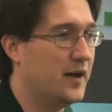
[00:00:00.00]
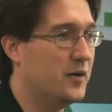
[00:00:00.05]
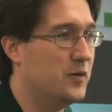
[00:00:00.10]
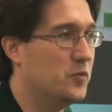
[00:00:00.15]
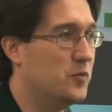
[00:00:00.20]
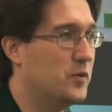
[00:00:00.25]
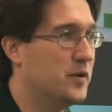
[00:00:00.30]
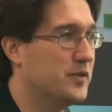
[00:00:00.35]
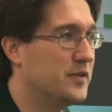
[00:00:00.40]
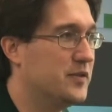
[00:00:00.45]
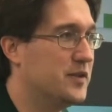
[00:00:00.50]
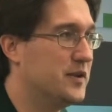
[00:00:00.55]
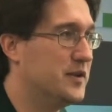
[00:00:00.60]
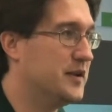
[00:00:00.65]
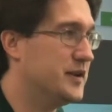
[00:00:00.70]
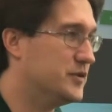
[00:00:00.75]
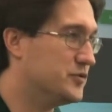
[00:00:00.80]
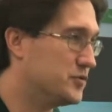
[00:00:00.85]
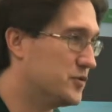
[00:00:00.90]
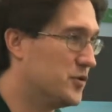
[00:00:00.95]
with an
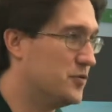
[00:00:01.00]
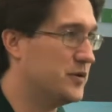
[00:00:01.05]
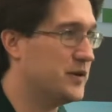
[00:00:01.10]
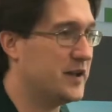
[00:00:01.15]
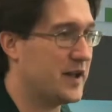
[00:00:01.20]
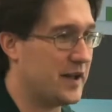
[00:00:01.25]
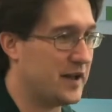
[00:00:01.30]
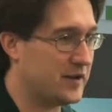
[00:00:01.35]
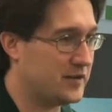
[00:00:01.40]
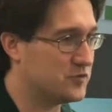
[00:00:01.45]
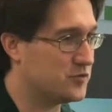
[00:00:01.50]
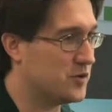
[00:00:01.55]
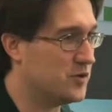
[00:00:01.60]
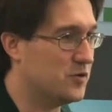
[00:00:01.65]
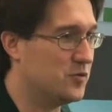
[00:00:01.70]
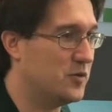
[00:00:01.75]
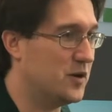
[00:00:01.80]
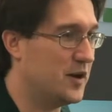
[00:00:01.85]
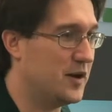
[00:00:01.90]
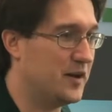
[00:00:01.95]
intro and an
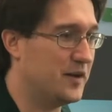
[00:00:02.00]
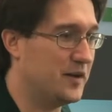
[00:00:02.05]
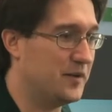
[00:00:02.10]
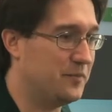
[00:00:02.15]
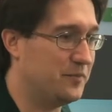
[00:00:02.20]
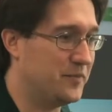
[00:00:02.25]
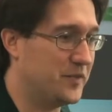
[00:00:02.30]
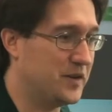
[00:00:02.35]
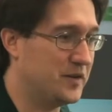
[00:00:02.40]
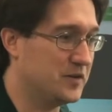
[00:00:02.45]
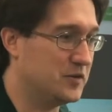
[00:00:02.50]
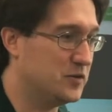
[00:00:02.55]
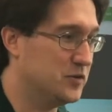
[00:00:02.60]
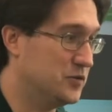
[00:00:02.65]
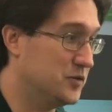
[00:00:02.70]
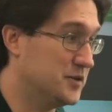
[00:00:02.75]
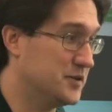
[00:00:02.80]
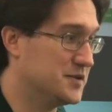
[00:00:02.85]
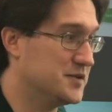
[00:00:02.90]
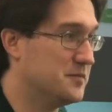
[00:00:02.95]
outro,
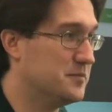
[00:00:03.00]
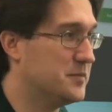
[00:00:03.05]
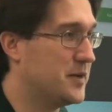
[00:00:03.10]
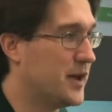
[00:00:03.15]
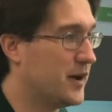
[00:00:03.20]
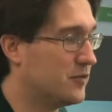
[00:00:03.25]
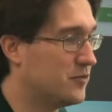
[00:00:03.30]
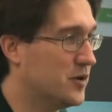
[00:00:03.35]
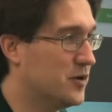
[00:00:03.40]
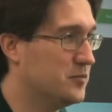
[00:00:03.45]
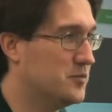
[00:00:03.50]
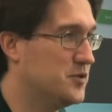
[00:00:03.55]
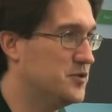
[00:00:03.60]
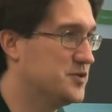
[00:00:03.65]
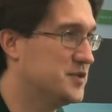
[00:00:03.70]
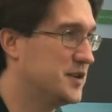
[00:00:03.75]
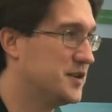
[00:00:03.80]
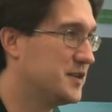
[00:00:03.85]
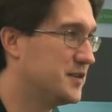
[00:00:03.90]
including some background music,